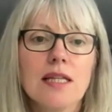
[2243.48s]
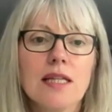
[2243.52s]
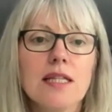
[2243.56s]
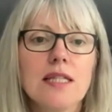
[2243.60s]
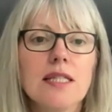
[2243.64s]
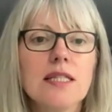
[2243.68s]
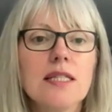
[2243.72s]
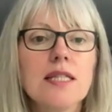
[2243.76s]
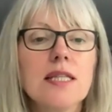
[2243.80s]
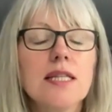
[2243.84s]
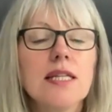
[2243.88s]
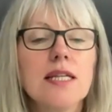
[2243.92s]

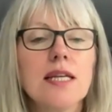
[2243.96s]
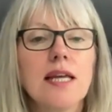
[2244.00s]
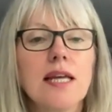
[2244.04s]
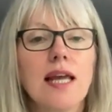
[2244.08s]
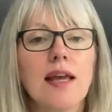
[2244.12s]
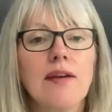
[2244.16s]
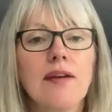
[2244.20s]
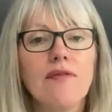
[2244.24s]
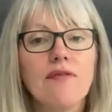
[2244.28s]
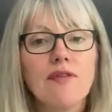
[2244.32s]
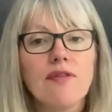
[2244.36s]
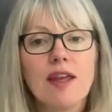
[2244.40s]

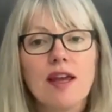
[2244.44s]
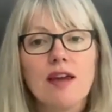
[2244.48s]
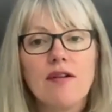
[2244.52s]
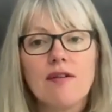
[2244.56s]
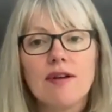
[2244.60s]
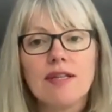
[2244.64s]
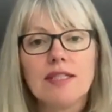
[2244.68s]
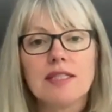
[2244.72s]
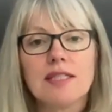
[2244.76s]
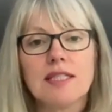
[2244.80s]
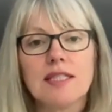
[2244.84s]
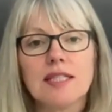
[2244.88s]
if there
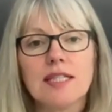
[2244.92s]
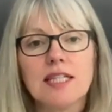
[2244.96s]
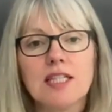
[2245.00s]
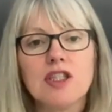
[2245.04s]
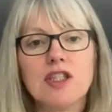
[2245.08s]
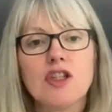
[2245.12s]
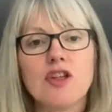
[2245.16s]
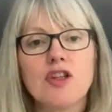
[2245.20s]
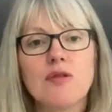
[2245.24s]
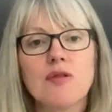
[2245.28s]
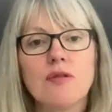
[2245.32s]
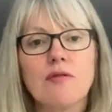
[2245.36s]
is an
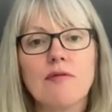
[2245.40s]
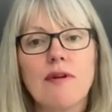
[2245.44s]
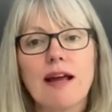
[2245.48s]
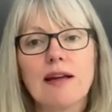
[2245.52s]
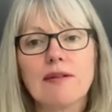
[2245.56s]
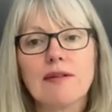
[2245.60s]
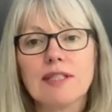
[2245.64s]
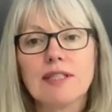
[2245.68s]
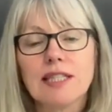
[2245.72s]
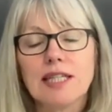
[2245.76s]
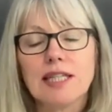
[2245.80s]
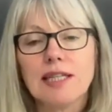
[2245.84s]
issue
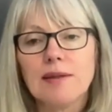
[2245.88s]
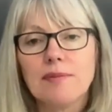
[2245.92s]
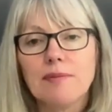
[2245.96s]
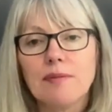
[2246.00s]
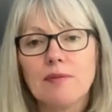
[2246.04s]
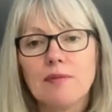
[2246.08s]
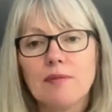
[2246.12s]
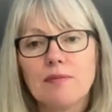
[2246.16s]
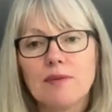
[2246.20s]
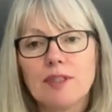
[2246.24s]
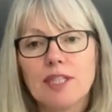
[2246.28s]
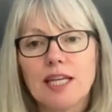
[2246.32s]
around
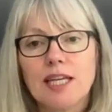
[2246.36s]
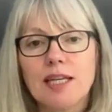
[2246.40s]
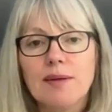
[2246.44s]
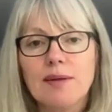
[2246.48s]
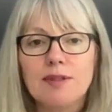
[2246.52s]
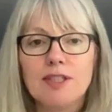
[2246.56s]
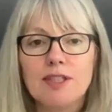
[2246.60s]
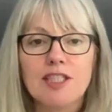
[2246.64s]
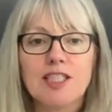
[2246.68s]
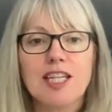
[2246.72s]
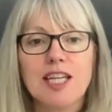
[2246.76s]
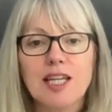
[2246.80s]
team
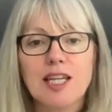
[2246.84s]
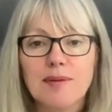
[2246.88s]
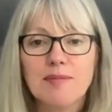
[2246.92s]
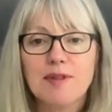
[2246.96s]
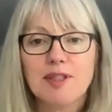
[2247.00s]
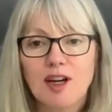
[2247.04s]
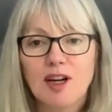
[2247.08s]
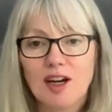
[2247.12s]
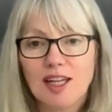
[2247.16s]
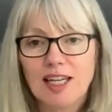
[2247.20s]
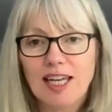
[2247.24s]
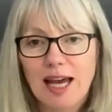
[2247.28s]
to team
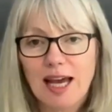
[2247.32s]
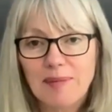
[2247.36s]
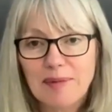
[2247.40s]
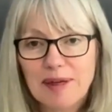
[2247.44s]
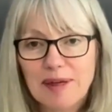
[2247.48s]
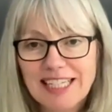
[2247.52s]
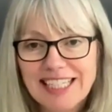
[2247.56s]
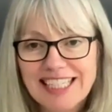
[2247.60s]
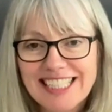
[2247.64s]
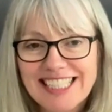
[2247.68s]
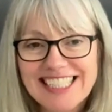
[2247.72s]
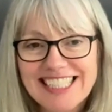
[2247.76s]

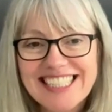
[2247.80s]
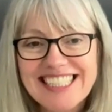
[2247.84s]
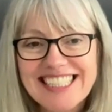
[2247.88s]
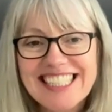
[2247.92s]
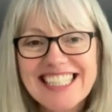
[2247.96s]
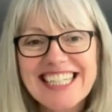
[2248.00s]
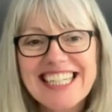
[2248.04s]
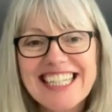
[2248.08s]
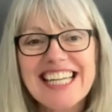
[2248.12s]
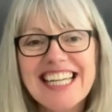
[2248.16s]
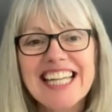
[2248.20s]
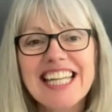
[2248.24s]
dynamic,
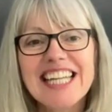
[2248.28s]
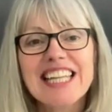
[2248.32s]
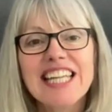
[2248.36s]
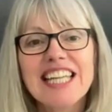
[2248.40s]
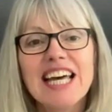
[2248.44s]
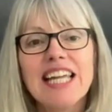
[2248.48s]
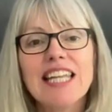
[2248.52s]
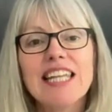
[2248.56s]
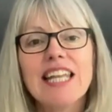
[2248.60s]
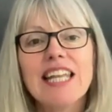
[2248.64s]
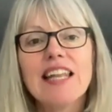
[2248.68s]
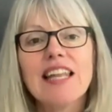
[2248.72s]

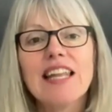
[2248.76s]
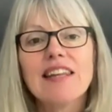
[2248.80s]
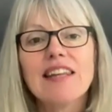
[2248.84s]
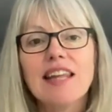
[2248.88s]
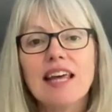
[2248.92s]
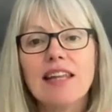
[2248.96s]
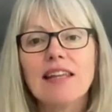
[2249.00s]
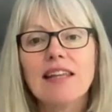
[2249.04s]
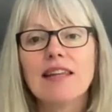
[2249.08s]
then